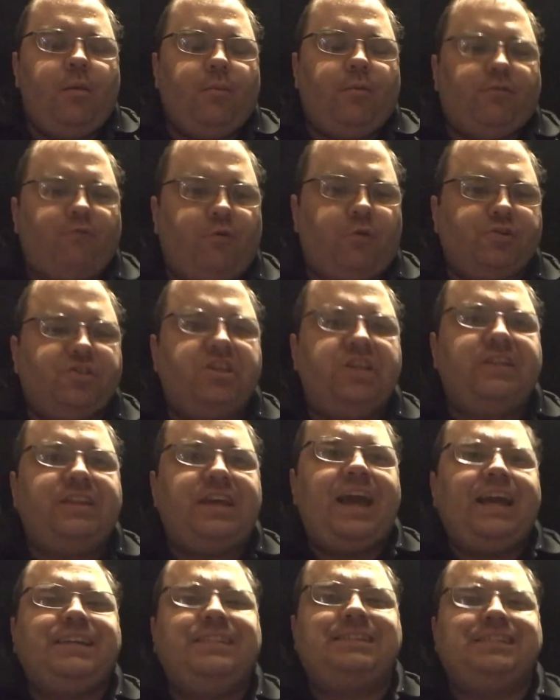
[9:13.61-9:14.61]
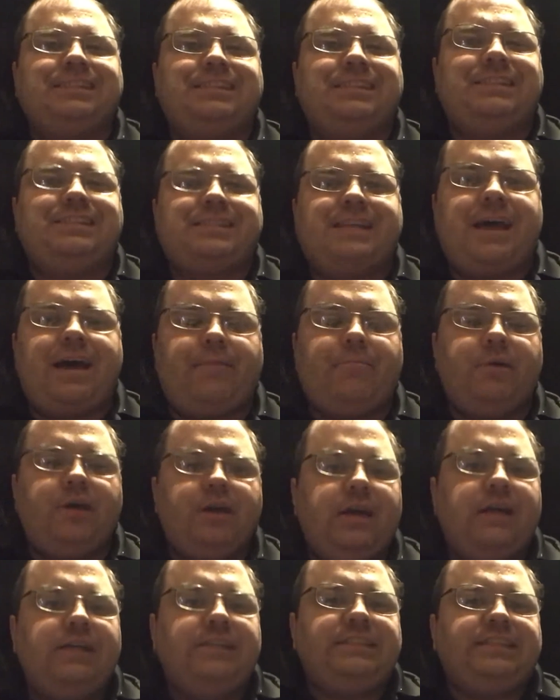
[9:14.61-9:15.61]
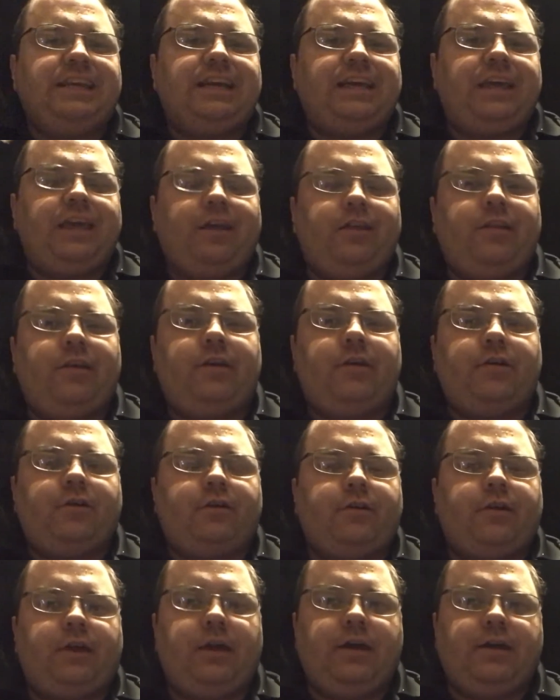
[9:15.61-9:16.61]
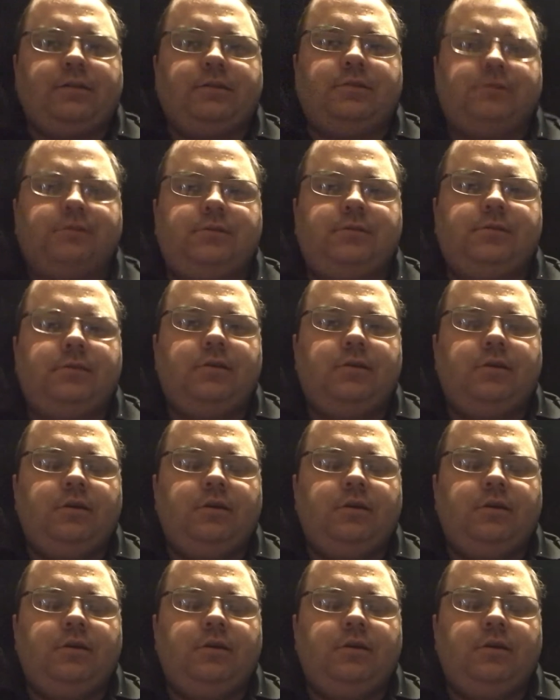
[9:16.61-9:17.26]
before she takes the step to killing her kids.